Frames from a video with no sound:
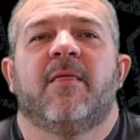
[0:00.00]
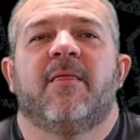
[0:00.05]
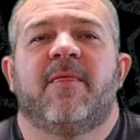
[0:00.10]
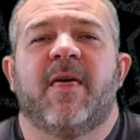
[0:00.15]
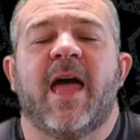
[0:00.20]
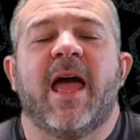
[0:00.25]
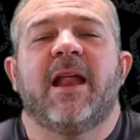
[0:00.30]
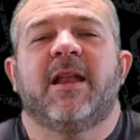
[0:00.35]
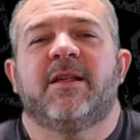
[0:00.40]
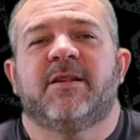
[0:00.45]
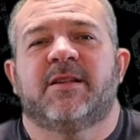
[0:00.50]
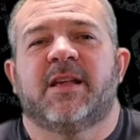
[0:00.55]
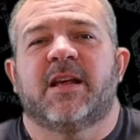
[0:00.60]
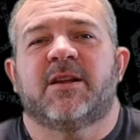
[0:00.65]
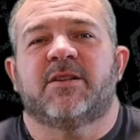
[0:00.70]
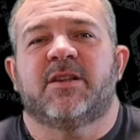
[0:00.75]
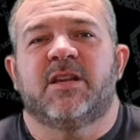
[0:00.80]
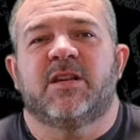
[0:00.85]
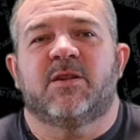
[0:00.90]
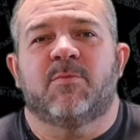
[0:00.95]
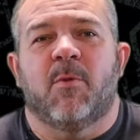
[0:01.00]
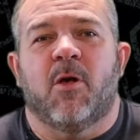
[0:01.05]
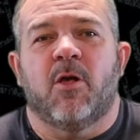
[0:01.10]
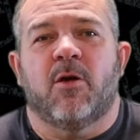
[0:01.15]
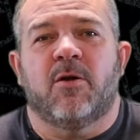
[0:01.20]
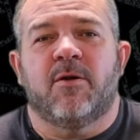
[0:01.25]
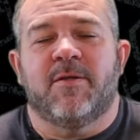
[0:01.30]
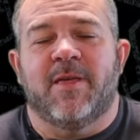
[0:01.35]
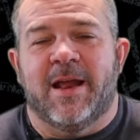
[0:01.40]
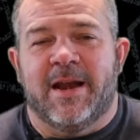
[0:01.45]
that is actually
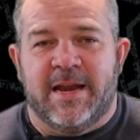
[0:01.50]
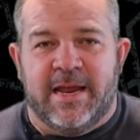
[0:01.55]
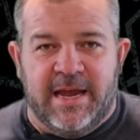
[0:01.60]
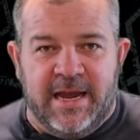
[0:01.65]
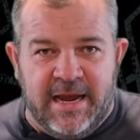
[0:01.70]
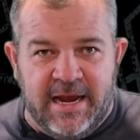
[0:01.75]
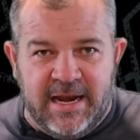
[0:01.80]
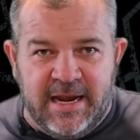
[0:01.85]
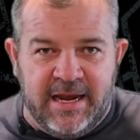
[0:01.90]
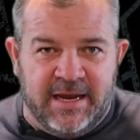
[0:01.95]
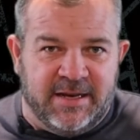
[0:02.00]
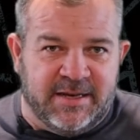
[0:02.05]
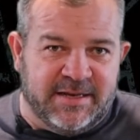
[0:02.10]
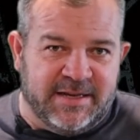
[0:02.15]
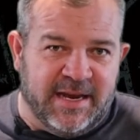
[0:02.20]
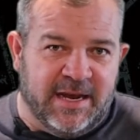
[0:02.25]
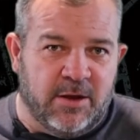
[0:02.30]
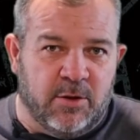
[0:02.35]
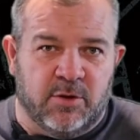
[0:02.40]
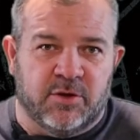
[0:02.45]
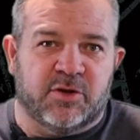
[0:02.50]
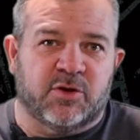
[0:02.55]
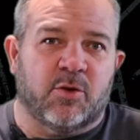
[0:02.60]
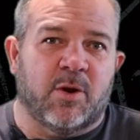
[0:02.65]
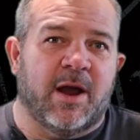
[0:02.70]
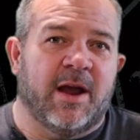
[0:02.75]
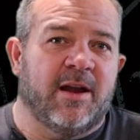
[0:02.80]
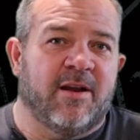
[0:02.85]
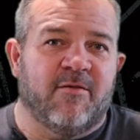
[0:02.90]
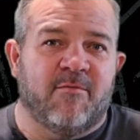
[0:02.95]
smaller than any single
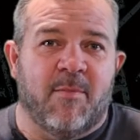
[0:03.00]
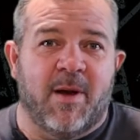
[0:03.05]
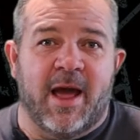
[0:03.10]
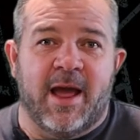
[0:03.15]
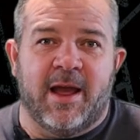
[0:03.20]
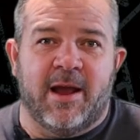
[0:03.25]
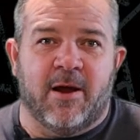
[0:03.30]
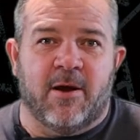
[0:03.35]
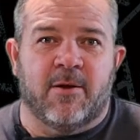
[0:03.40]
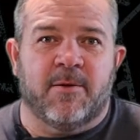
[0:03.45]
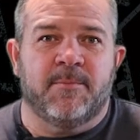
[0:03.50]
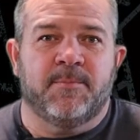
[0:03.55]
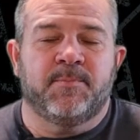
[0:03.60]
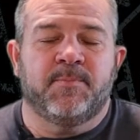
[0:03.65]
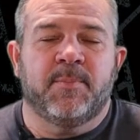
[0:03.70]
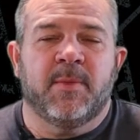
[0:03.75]
strand of my hair.